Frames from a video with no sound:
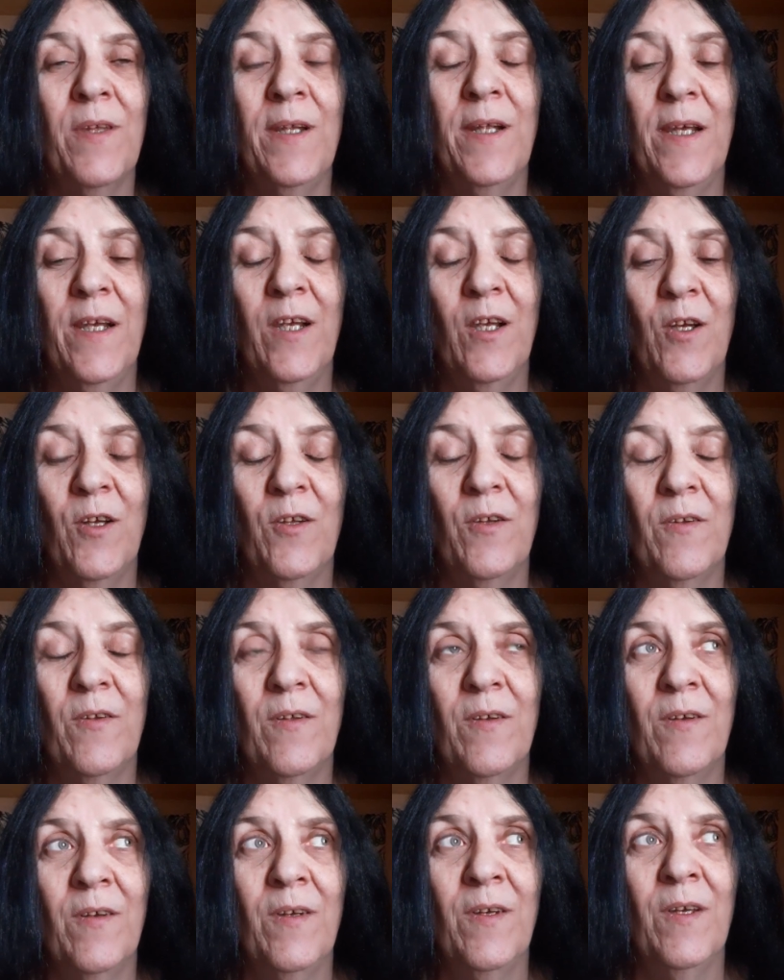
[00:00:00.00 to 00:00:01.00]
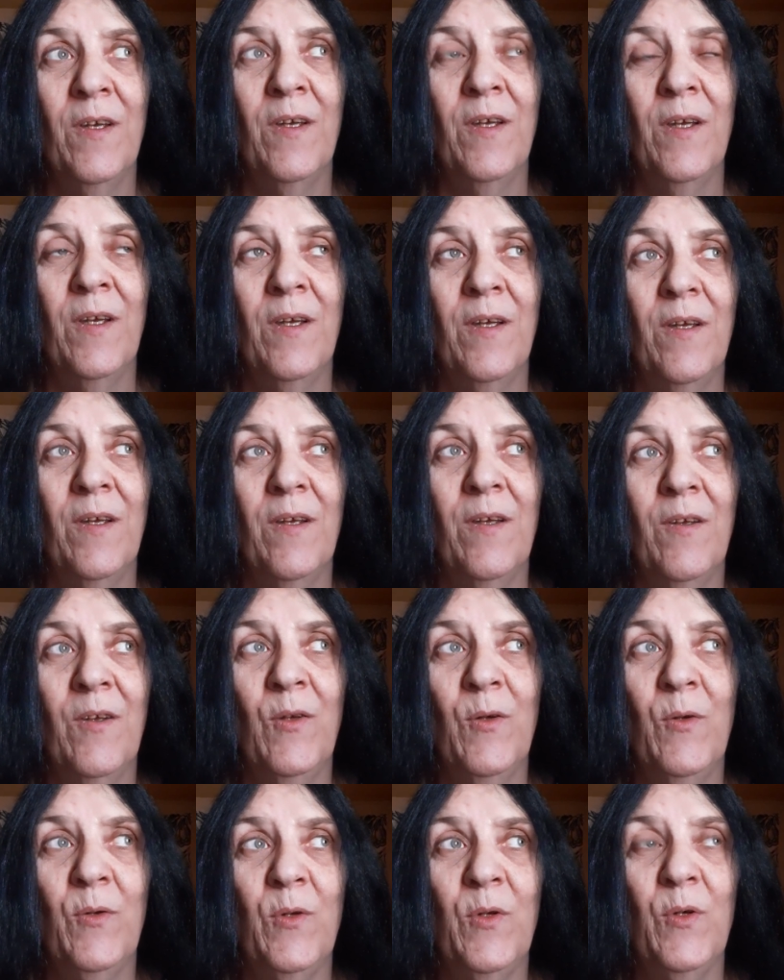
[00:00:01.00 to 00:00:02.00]
today on
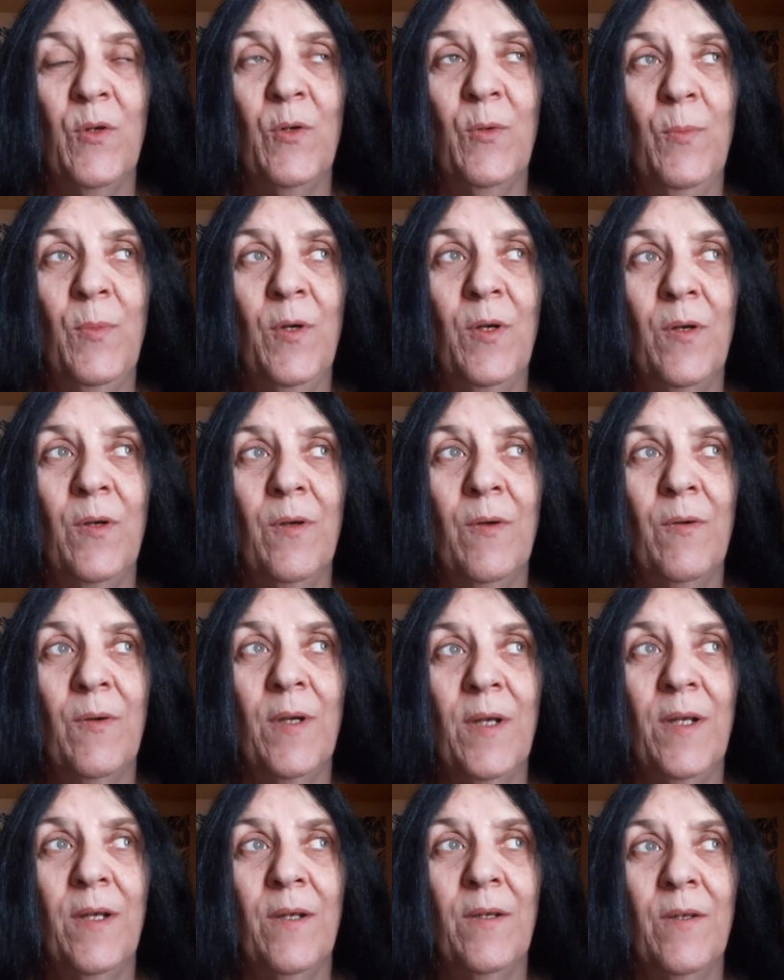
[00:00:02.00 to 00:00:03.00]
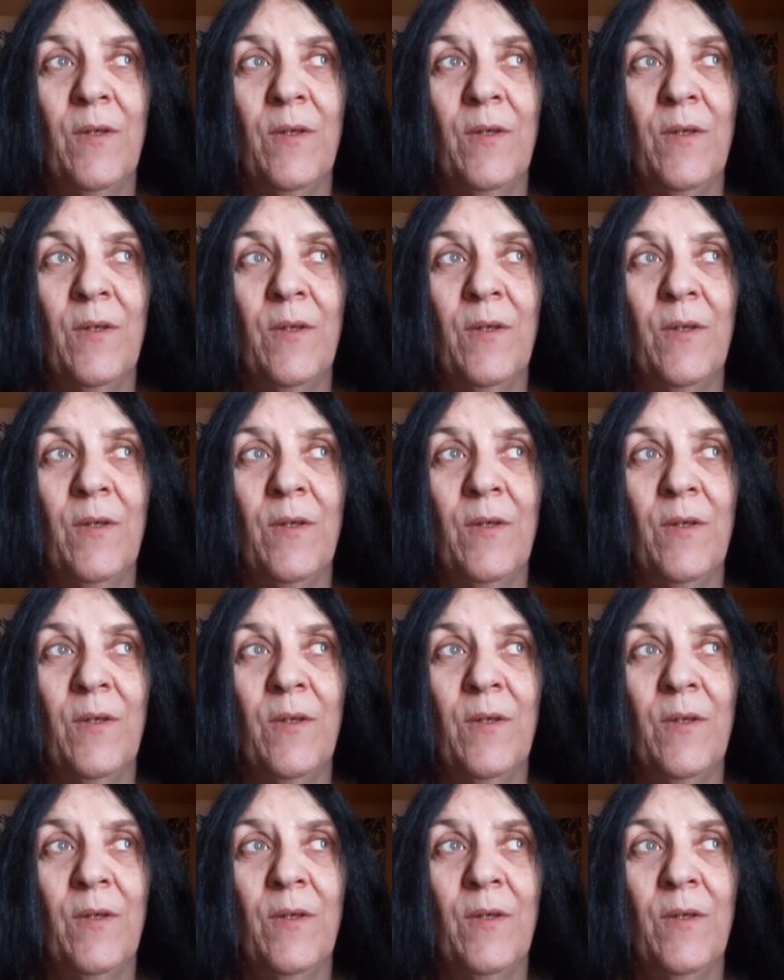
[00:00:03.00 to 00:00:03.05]
YouTube, right?